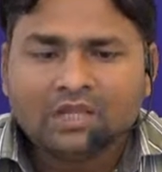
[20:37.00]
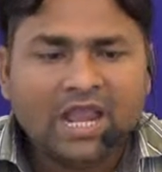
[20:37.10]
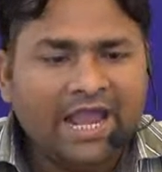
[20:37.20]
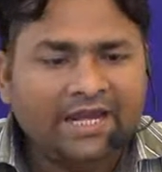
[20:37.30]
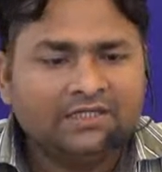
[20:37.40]

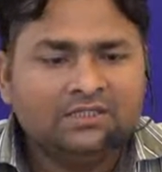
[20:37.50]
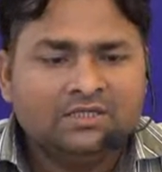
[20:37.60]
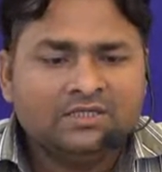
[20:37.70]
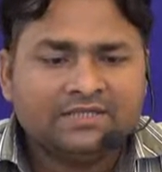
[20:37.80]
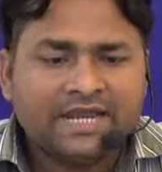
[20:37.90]
and
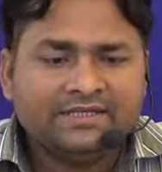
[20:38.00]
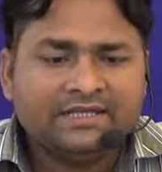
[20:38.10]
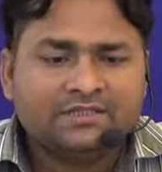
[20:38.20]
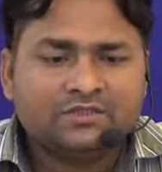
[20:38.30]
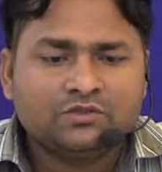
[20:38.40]

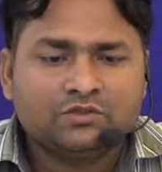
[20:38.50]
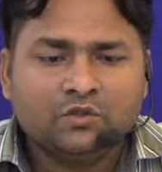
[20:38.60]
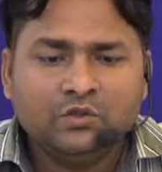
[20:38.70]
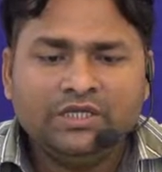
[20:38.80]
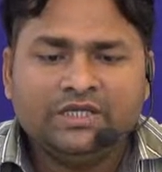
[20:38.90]
sentenced to
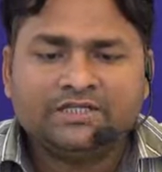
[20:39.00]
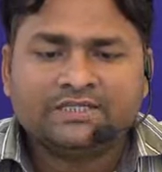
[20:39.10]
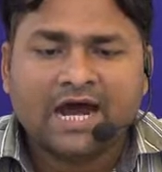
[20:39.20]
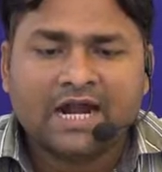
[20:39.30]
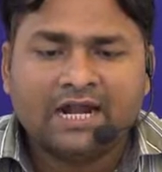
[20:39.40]
2 years
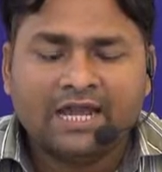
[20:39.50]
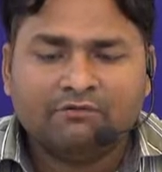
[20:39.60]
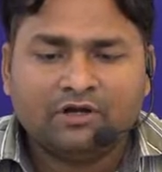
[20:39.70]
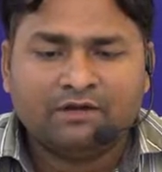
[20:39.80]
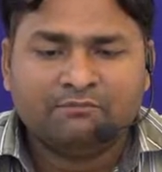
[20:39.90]
hard
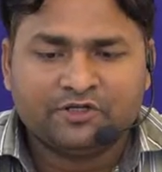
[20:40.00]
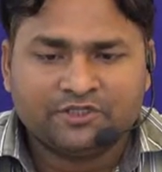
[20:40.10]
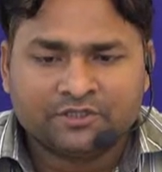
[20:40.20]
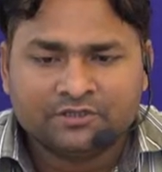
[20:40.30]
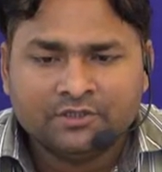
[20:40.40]
labor in
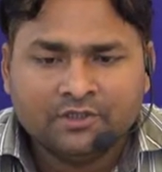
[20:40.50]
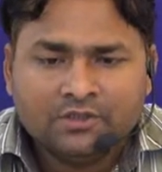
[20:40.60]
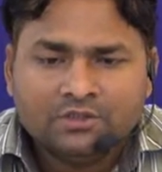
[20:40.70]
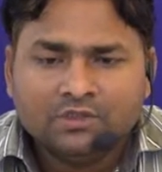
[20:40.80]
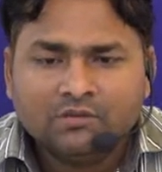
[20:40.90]
prison.
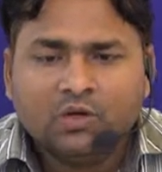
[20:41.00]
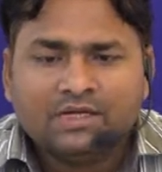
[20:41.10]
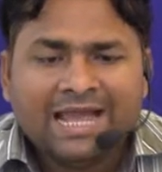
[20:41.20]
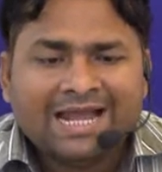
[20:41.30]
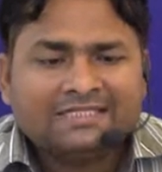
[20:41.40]
So
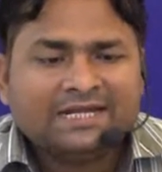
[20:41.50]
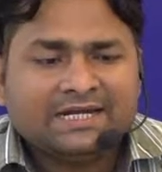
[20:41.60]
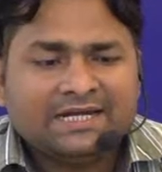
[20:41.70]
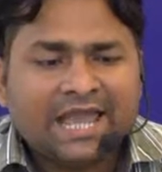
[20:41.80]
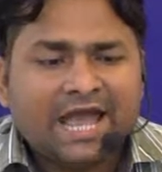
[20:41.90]
what
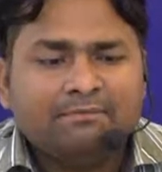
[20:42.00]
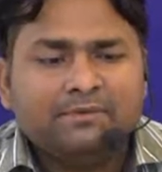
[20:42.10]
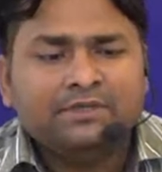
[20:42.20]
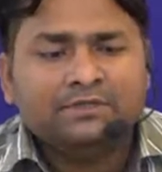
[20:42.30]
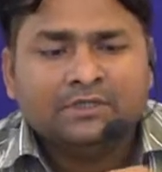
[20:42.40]
exactly
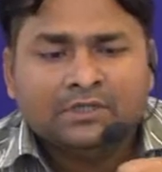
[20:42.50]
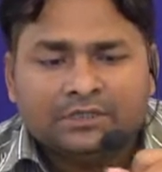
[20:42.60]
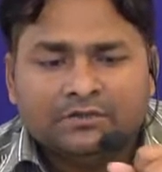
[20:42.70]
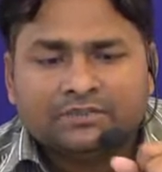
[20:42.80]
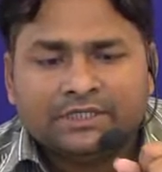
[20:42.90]
happened,
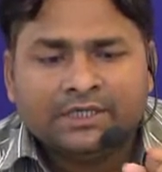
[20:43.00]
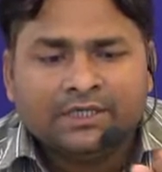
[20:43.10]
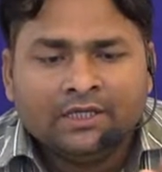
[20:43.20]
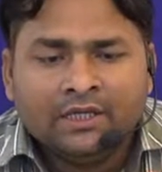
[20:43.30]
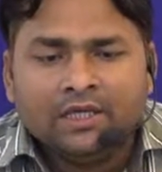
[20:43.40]
you see,
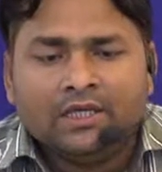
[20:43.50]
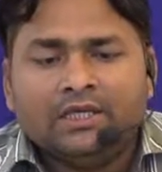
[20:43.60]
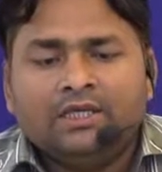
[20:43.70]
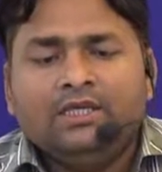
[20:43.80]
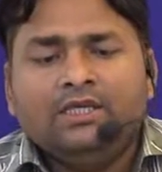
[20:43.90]

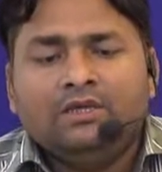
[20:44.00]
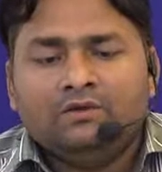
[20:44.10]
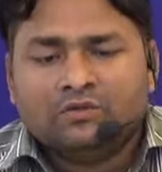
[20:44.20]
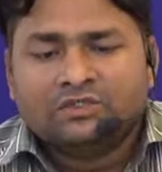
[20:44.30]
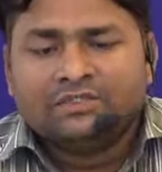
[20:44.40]
he
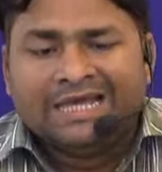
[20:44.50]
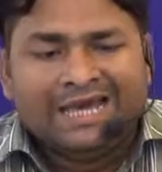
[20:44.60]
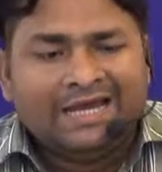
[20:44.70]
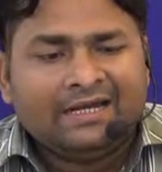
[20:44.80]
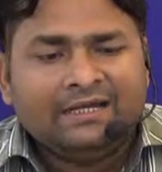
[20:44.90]
was
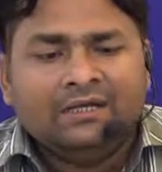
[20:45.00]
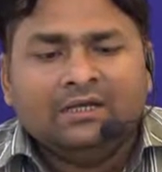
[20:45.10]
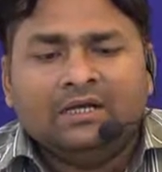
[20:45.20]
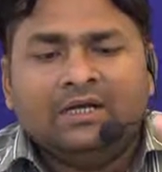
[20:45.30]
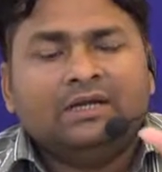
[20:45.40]
there,
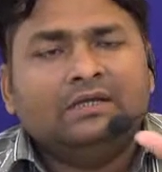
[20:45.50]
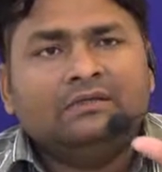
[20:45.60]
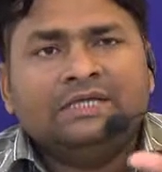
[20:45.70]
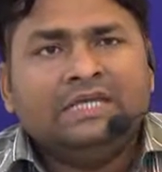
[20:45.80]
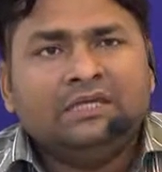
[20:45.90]
and
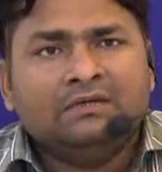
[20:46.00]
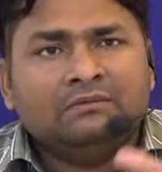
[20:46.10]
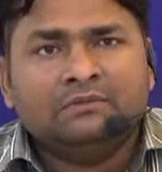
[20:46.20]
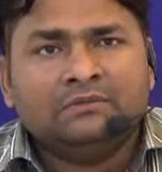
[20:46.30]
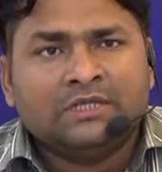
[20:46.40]

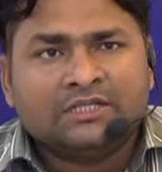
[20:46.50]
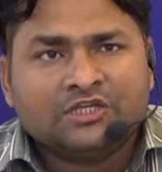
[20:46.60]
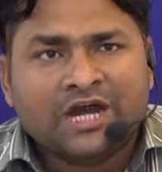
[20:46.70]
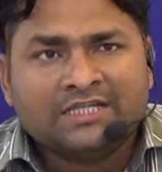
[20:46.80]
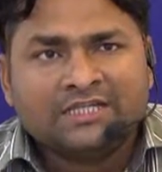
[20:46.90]
the
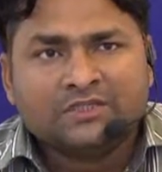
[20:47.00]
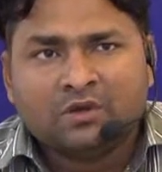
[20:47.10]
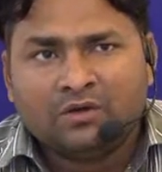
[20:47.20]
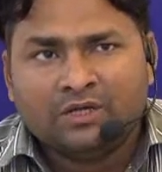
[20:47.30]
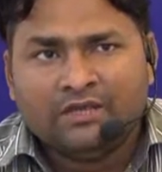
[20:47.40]
charges
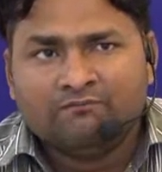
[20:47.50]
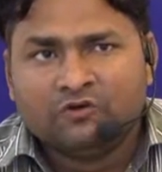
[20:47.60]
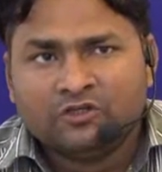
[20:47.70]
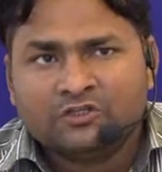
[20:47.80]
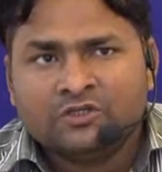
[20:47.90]
on him
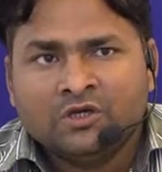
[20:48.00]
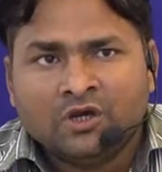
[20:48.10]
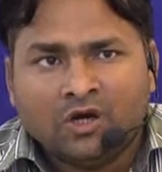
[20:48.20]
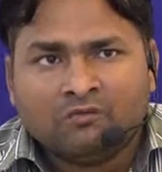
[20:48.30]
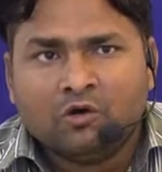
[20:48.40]
was
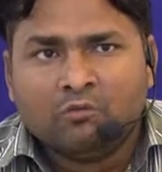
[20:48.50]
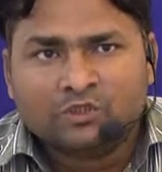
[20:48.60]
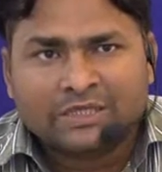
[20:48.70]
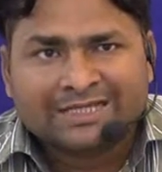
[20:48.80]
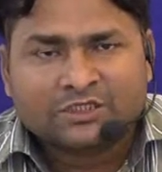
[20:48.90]
of
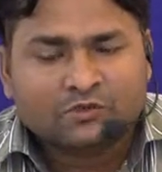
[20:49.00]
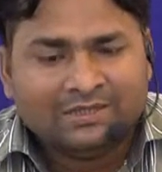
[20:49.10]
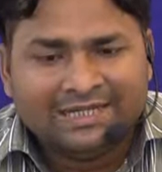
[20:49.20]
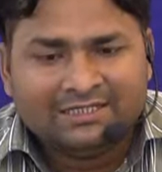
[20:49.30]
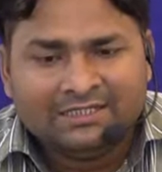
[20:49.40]

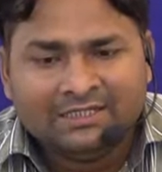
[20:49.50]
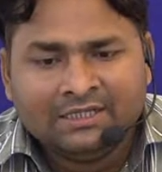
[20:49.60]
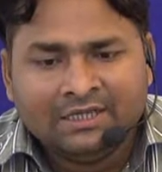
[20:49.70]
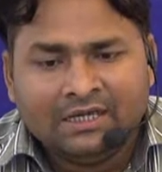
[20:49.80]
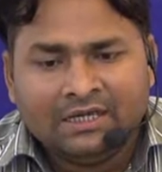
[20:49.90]
homosexuality,
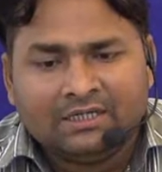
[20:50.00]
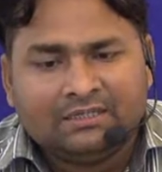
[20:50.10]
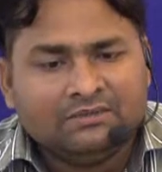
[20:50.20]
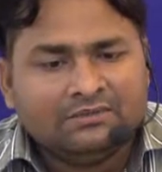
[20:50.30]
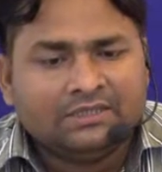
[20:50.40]
and
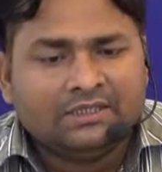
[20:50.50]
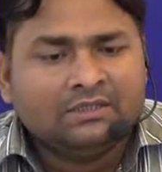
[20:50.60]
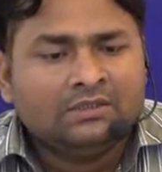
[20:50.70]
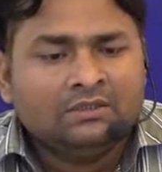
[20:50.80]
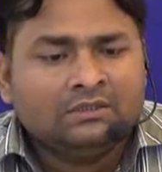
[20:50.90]
you see.
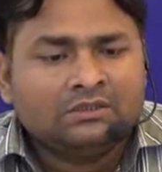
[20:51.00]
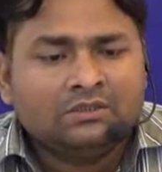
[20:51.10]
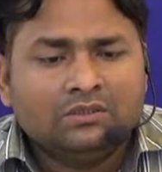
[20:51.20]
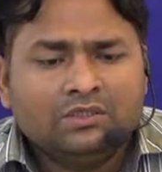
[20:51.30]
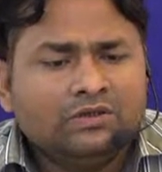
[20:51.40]

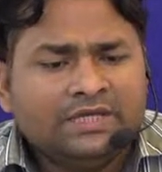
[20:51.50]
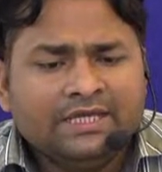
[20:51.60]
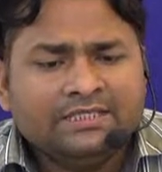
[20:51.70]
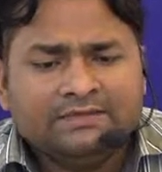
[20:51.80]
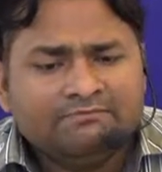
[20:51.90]
So during
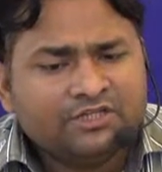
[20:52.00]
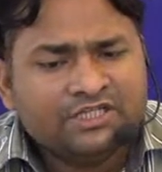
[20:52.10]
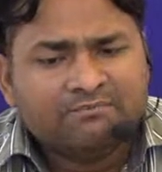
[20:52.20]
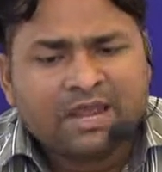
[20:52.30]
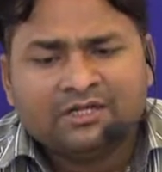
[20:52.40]
his
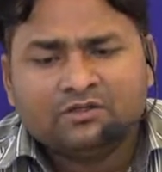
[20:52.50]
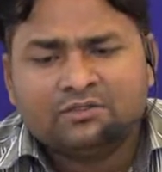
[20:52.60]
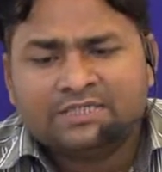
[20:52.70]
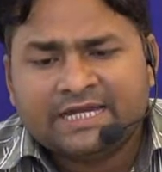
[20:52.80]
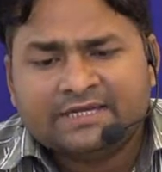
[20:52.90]
imprisonment on
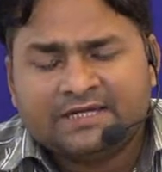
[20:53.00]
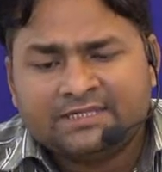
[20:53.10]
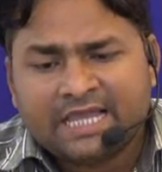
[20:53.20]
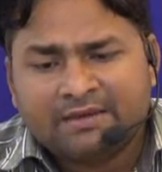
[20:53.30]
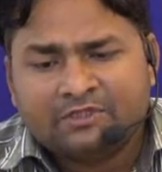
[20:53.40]
Saturday,
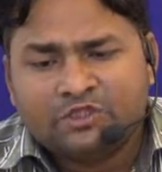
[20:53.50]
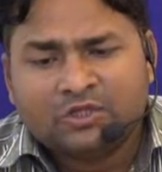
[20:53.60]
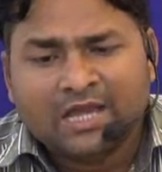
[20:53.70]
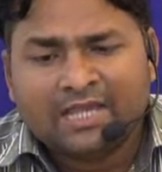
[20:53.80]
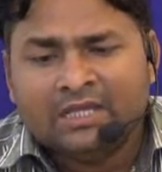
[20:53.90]
7th
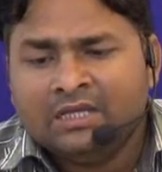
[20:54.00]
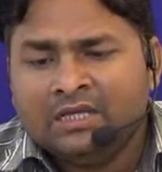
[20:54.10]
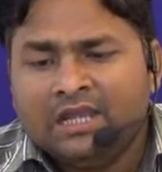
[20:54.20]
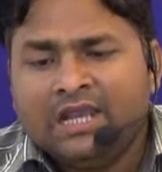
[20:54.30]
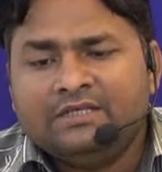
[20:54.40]
July
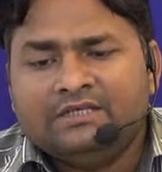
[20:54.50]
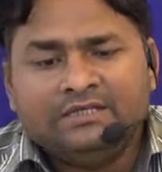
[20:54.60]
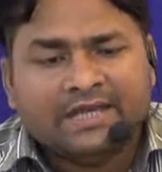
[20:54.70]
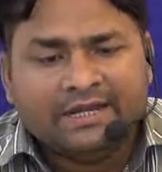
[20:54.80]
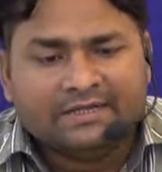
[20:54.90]

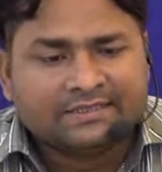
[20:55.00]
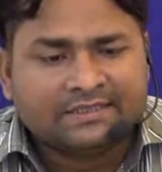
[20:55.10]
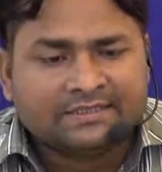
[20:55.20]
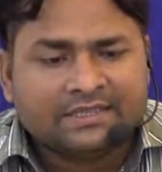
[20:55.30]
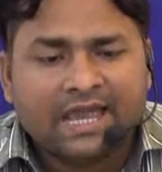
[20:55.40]

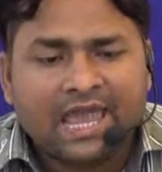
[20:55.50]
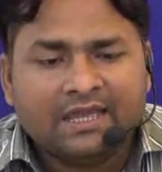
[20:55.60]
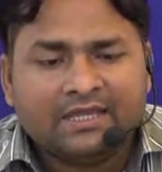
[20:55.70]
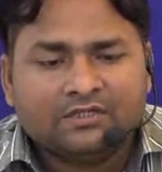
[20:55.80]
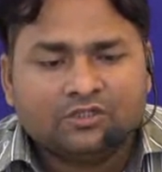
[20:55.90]
1896, a
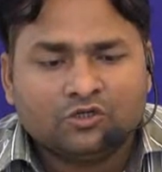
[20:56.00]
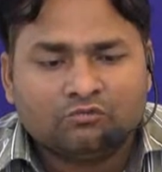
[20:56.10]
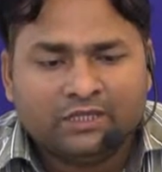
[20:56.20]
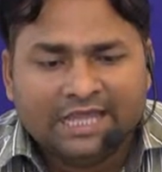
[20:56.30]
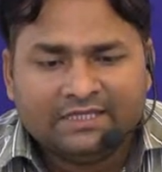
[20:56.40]
hanging
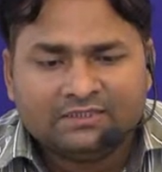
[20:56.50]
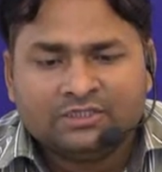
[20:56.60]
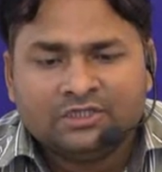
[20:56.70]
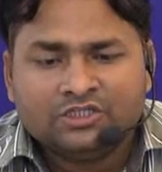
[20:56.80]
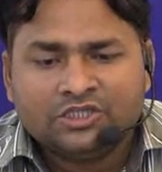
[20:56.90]
took place.
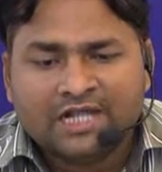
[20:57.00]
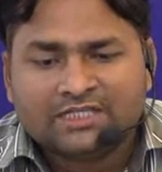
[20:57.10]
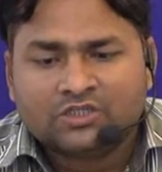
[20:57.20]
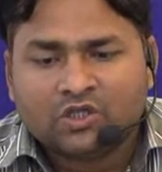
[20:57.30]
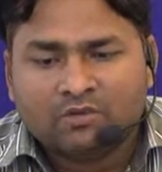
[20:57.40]

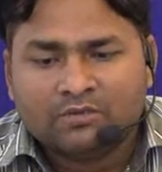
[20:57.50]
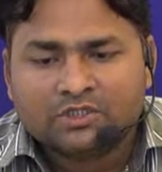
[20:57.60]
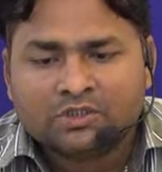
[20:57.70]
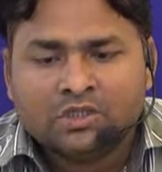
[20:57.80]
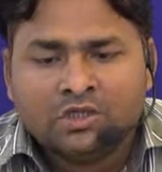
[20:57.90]
Charles
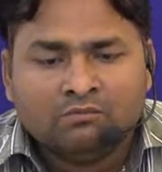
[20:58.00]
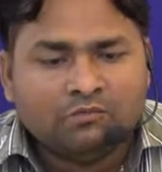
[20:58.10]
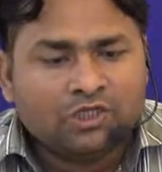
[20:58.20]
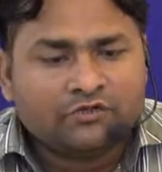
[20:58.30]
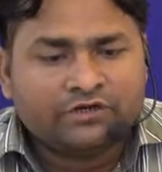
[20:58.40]
Thomas
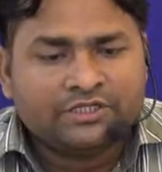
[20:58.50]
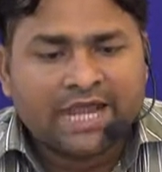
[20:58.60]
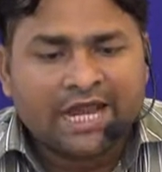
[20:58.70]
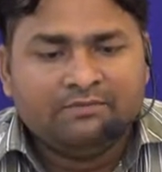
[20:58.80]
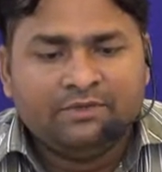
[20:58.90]
Buldridge
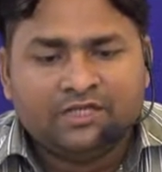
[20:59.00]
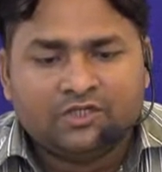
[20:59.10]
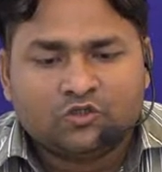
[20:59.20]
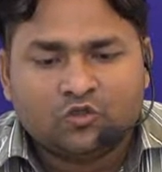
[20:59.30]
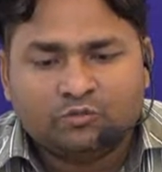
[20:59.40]
had been a
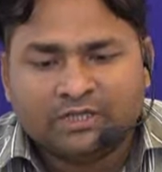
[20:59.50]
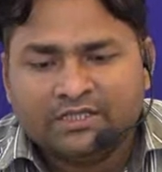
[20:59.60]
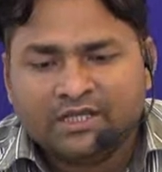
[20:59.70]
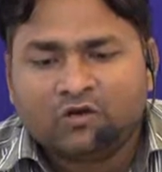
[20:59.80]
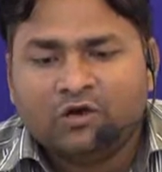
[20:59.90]
trooper in
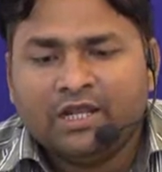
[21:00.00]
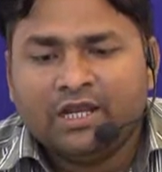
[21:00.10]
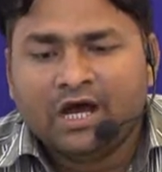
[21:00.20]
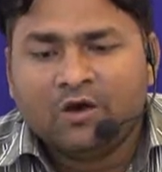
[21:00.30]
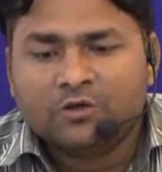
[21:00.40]
the Royal
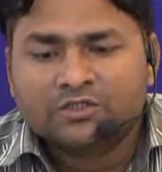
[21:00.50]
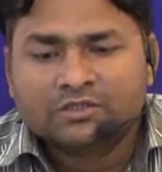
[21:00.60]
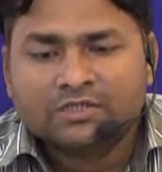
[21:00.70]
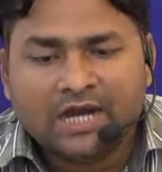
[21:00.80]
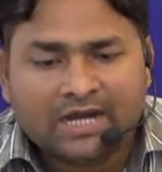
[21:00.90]

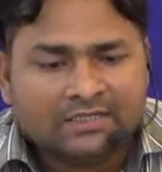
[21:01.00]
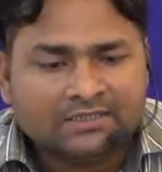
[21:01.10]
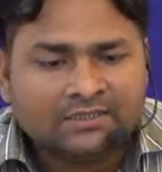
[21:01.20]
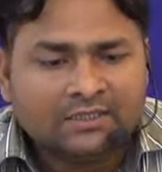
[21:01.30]
Horse Guards.